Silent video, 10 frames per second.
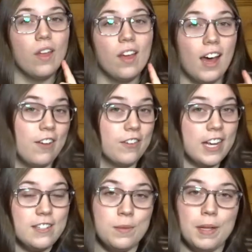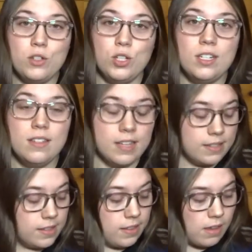I forgot to mention
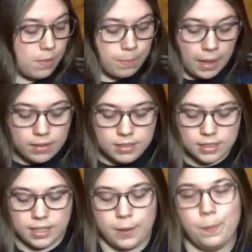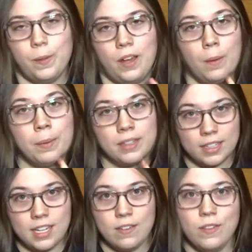that the belt clip, I
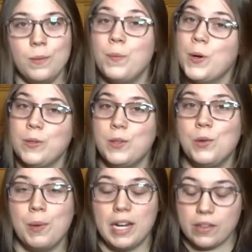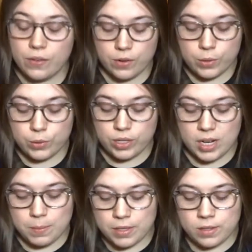believe the person who made it, their
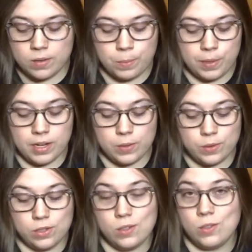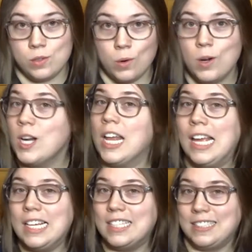username is pronounced Zorn
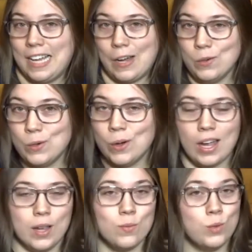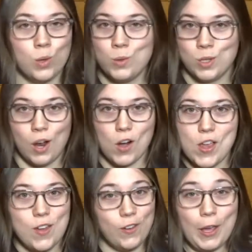Tau. I am so sorry
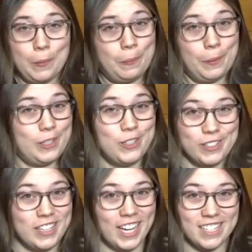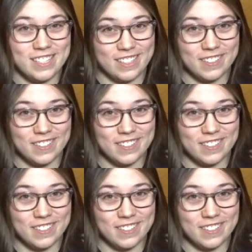if I butchered that.